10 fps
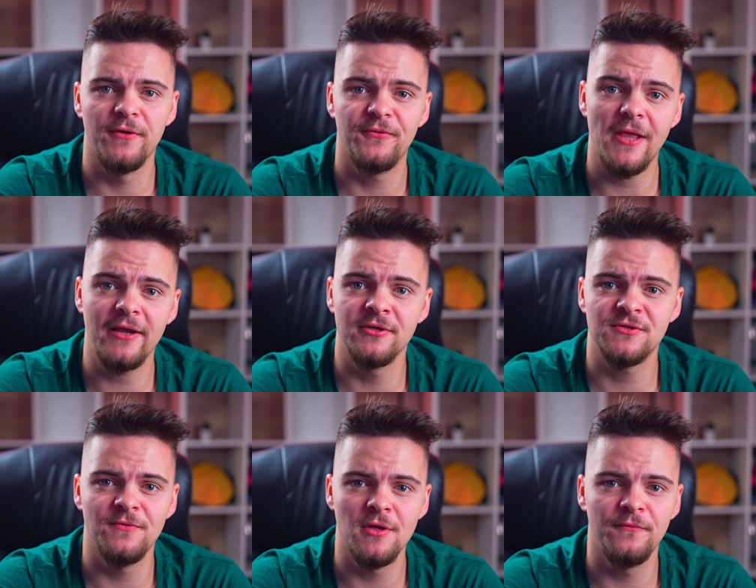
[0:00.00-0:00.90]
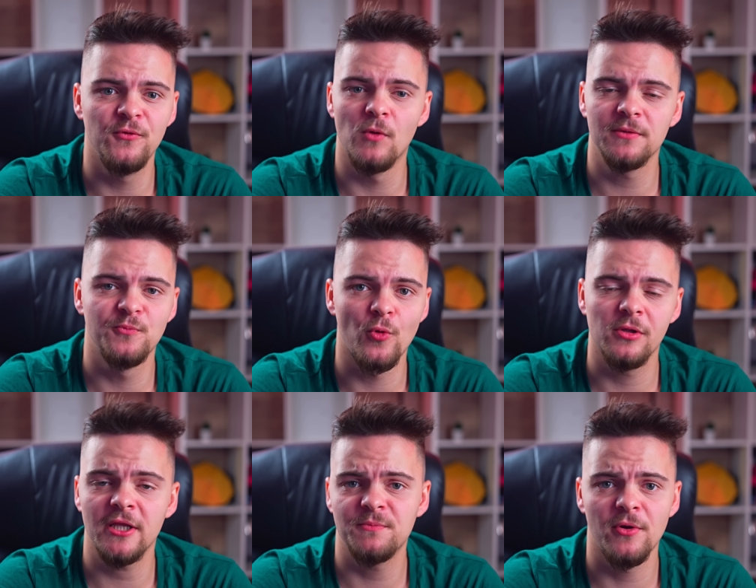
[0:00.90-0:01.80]
But if you like this video, if you want more,
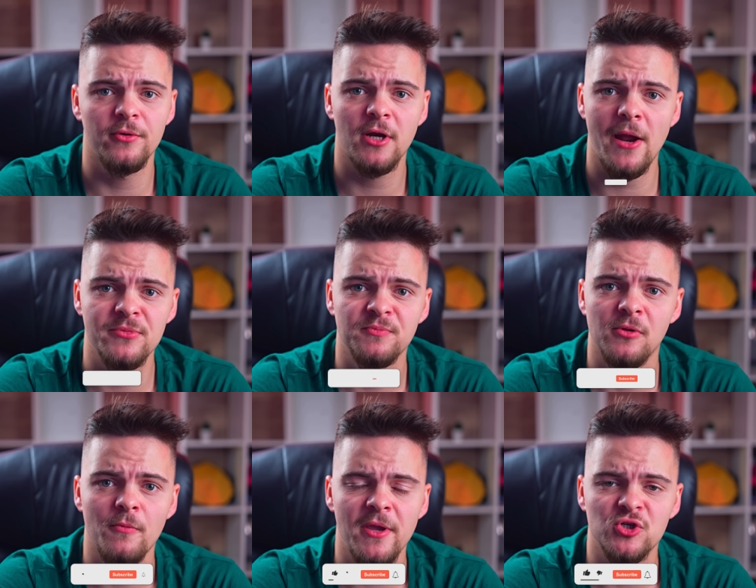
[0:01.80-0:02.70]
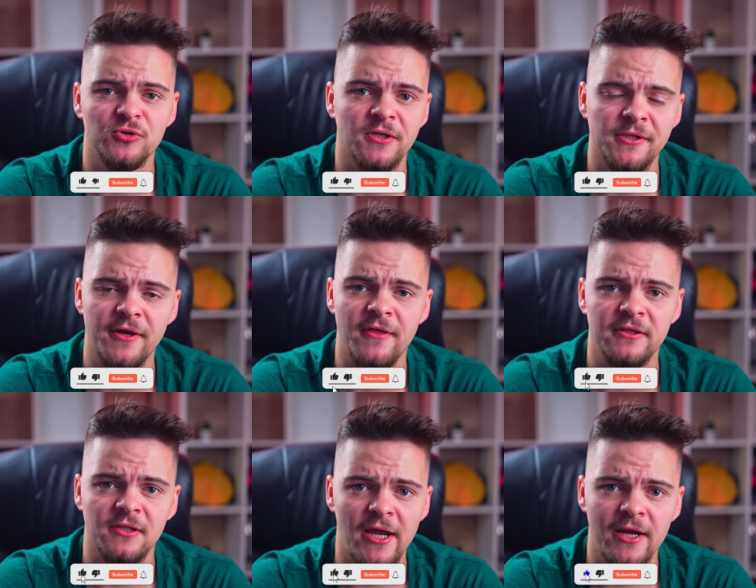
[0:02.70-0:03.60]
let me know in the comments below. Make sure to click
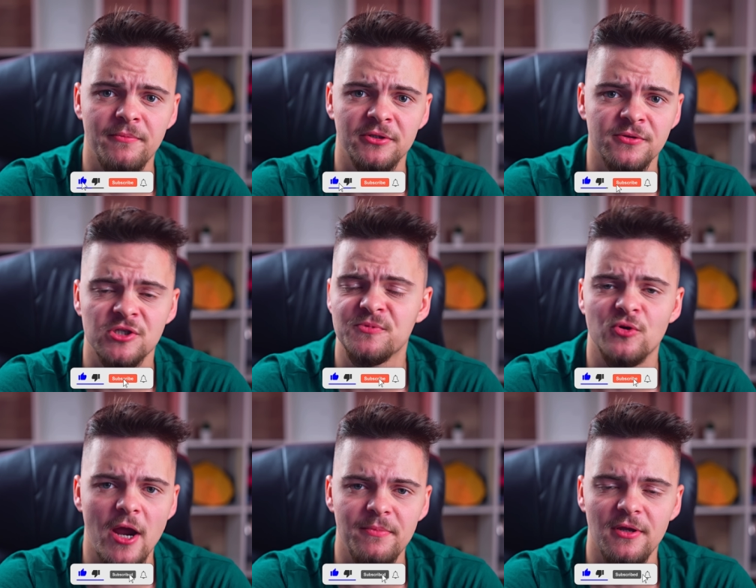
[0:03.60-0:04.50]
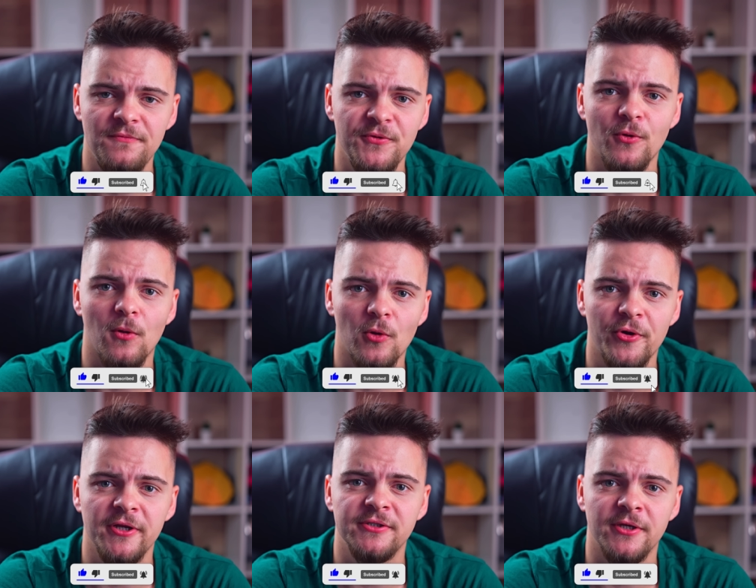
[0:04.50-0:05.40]
that like button, subscribe if you
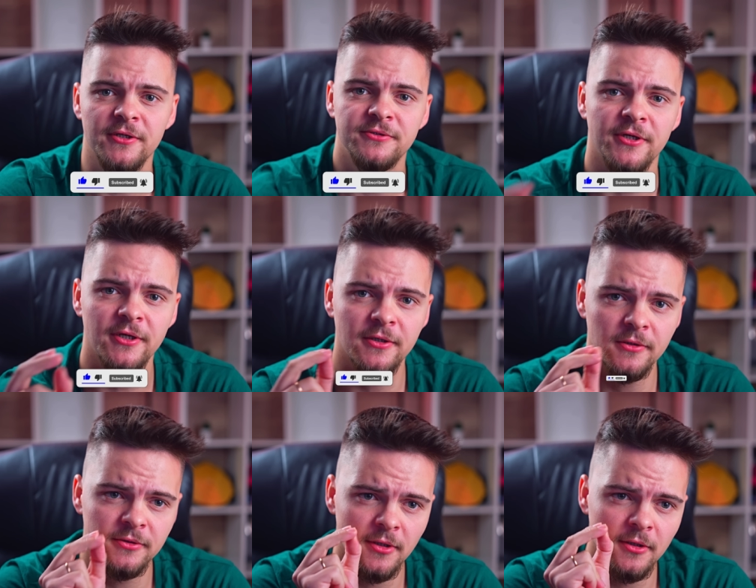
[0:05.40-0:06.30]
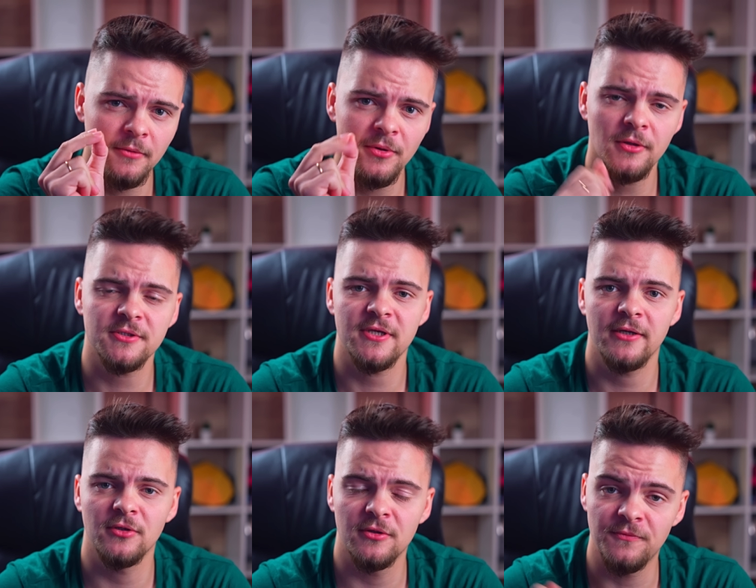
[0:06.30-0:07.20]
already didn't tickle the little ball
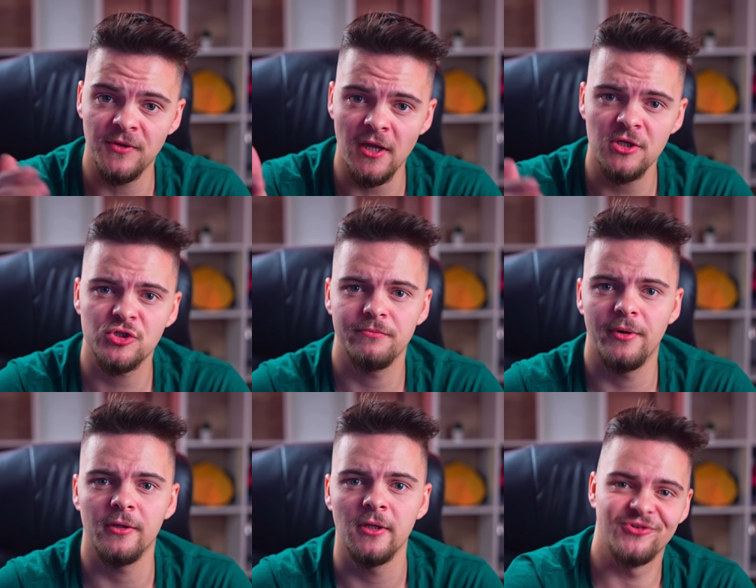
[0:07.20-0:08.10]
sack, the notification bell.